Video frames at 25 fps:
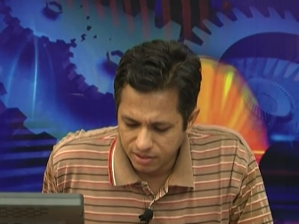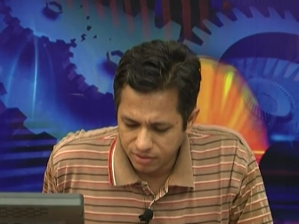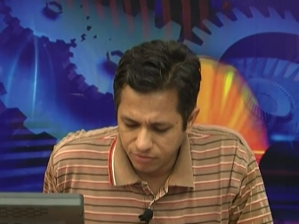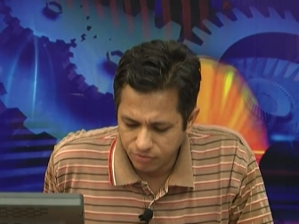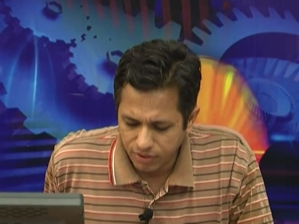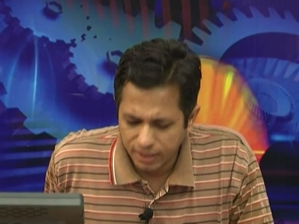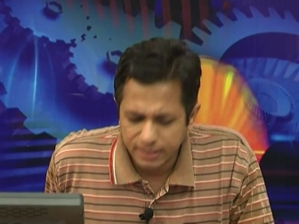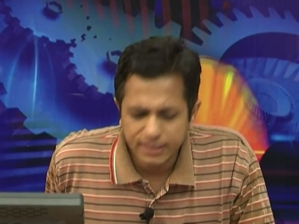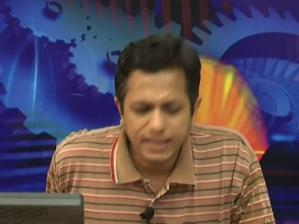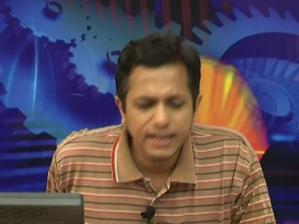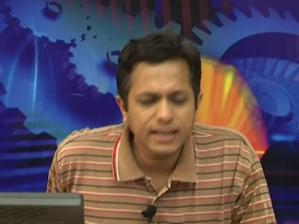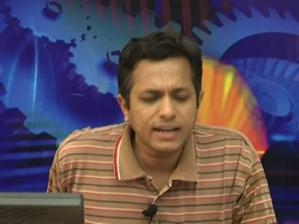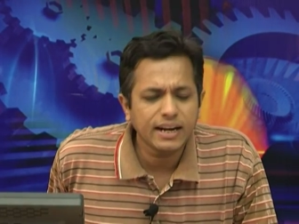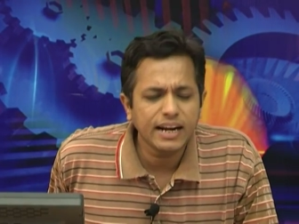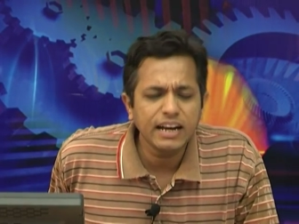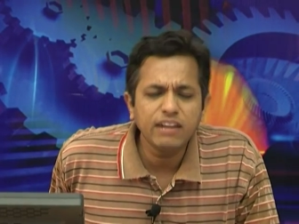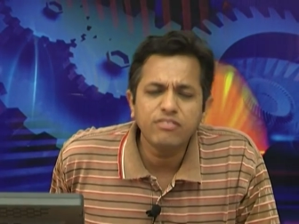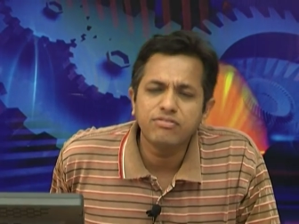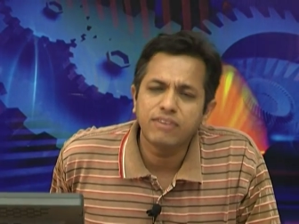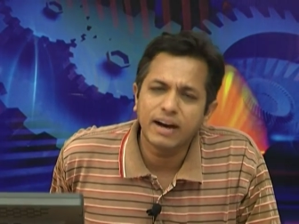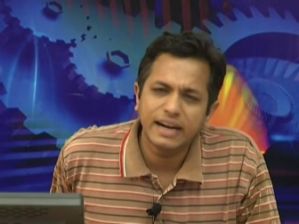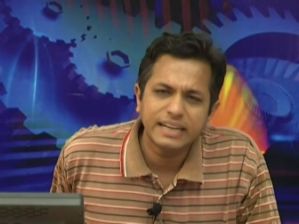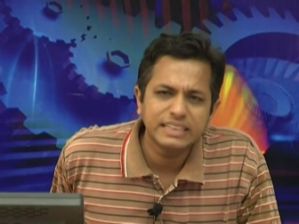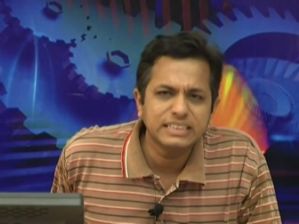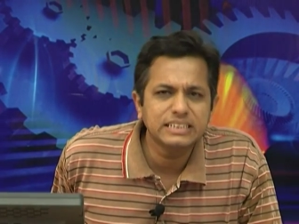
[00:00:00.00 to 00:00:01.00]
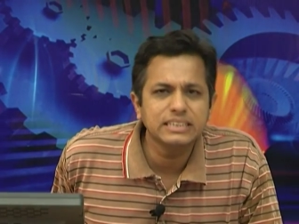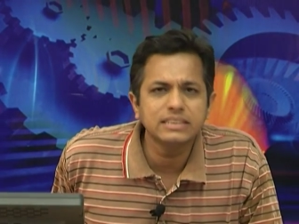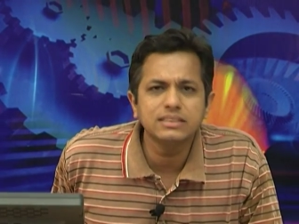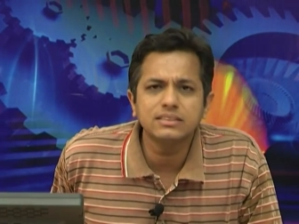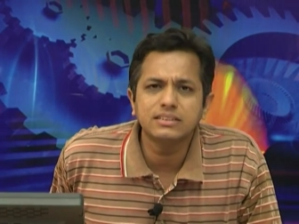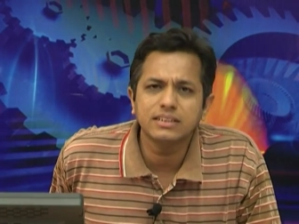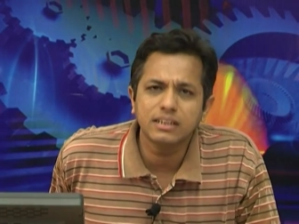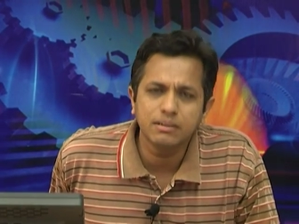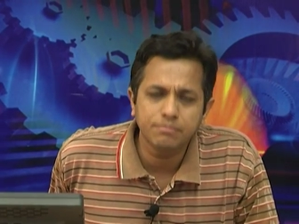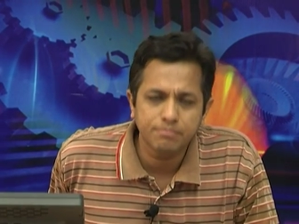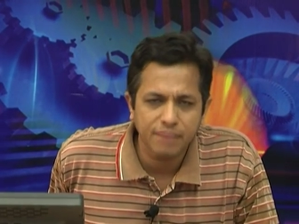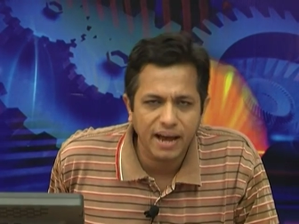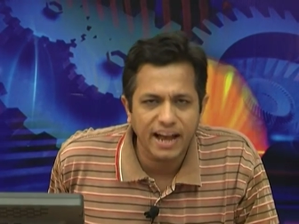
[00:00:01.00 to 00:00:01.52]
one can write functions
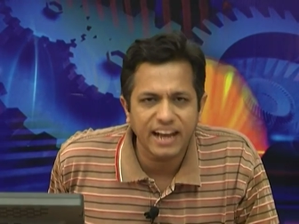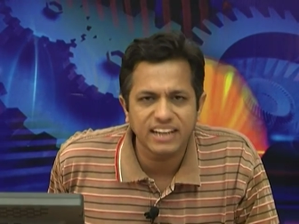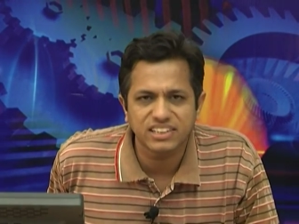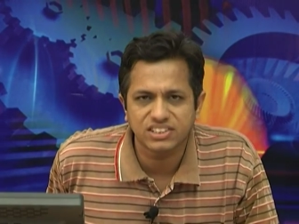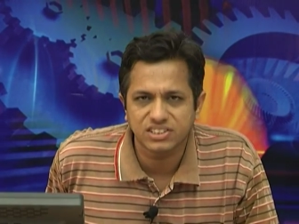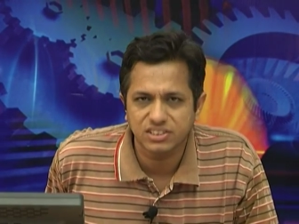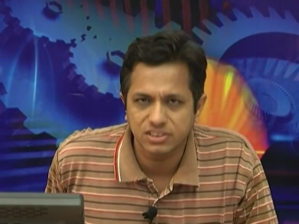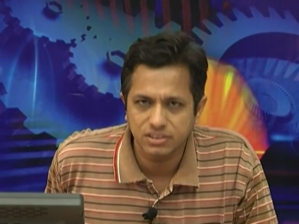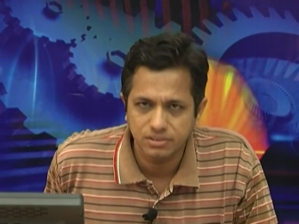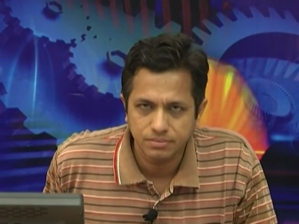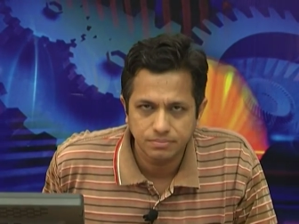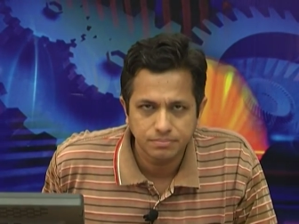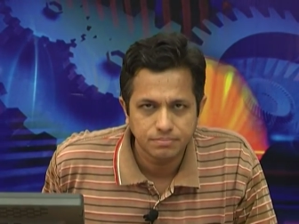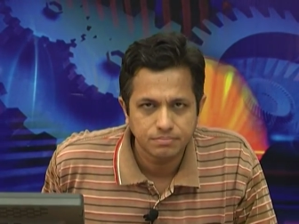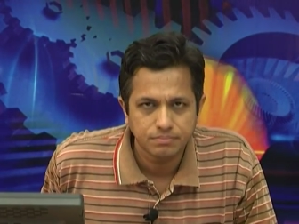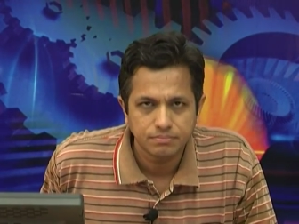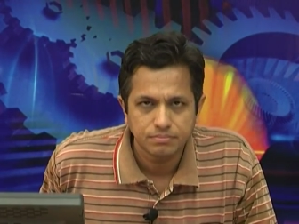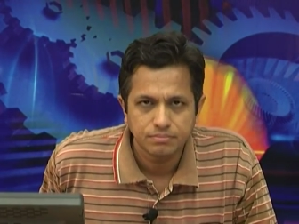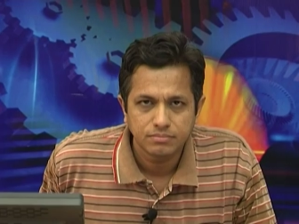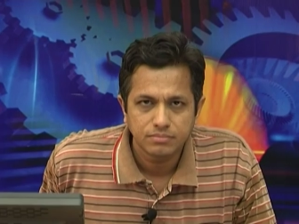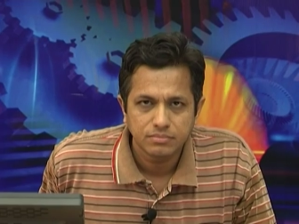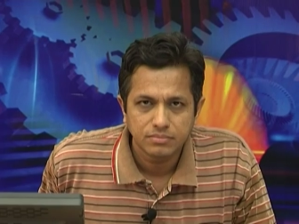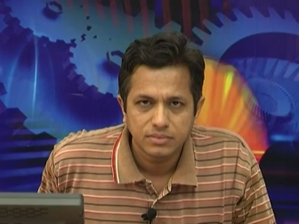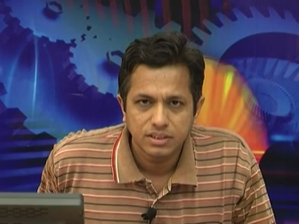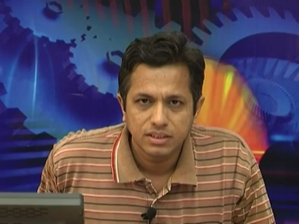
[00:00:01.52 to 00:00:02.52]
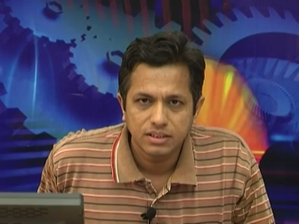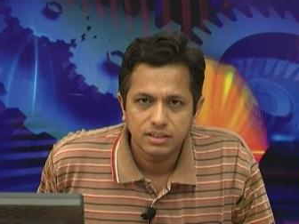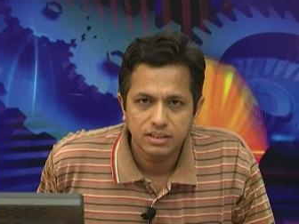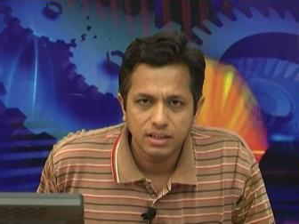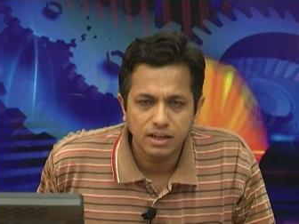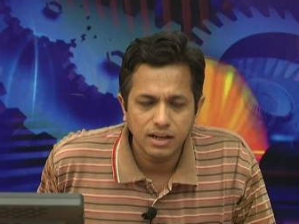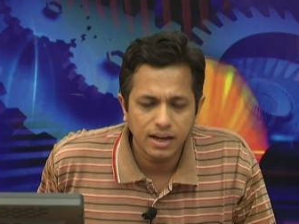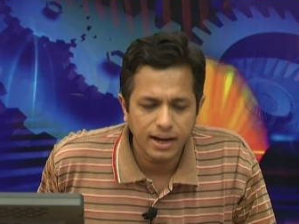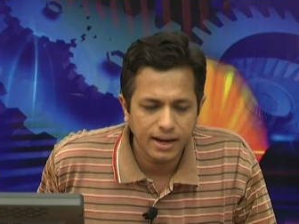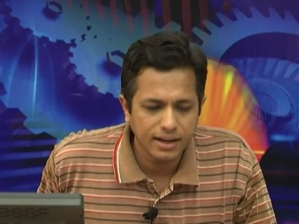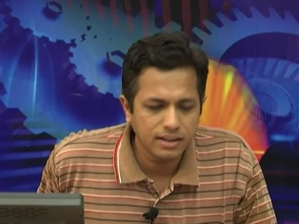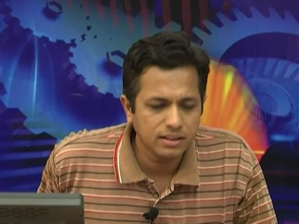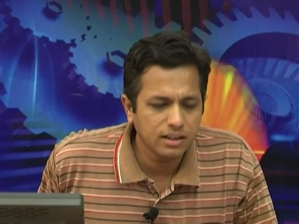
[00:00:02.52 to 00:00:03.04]
in bash,
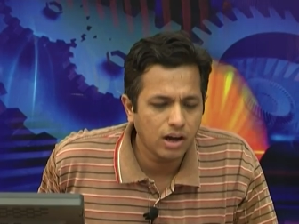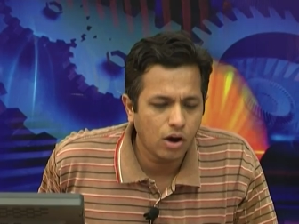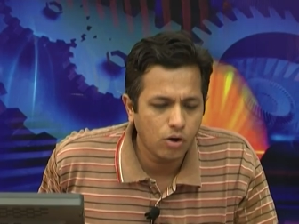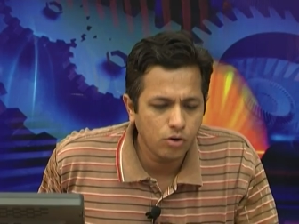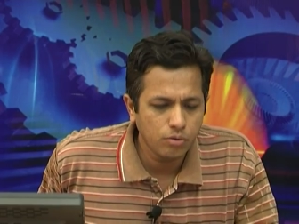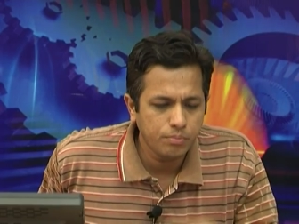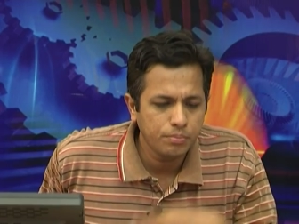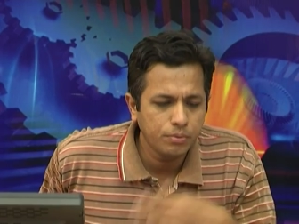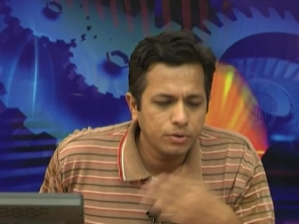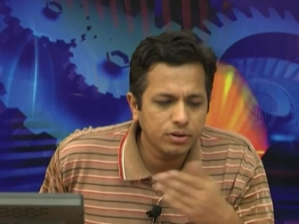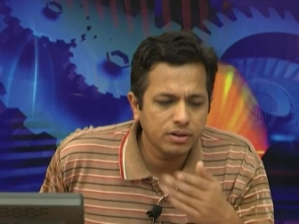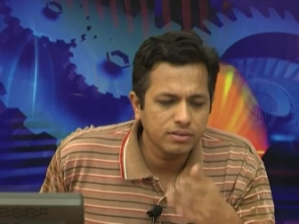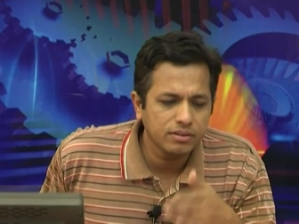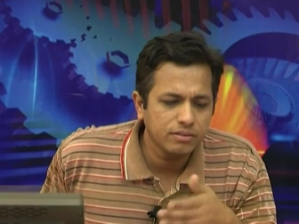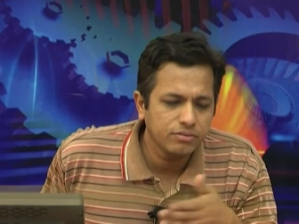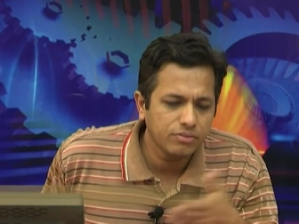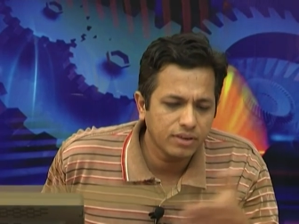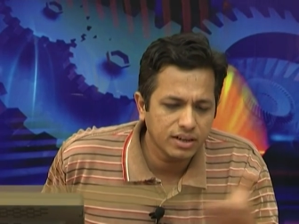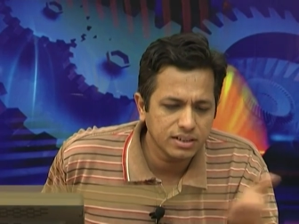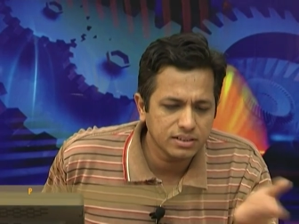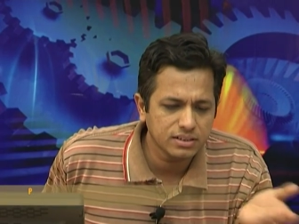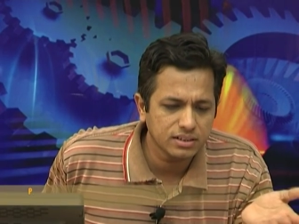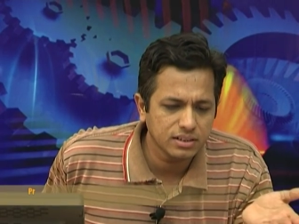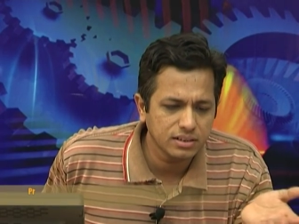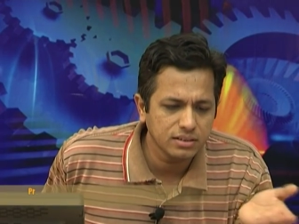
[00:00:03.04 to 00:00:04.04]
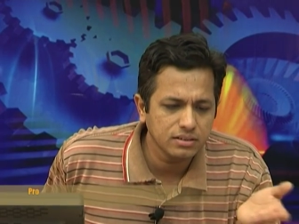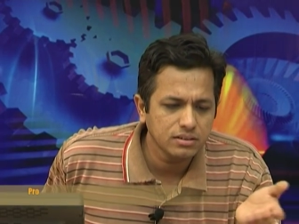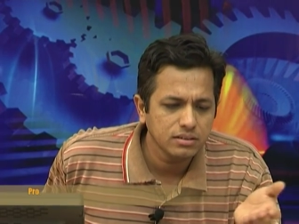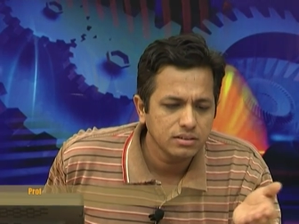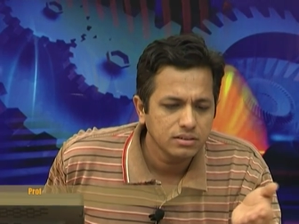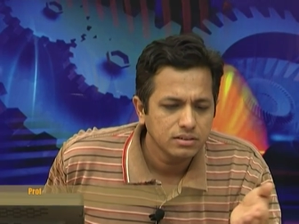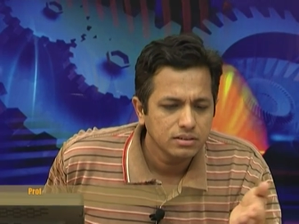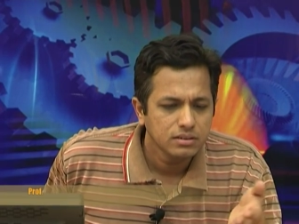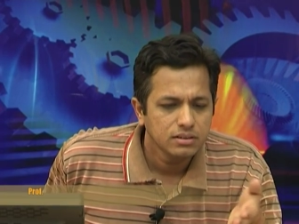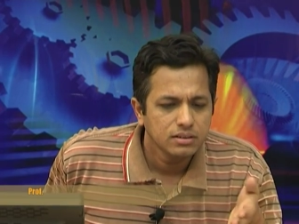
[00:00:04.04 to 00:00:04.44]
yeah, and the output of that function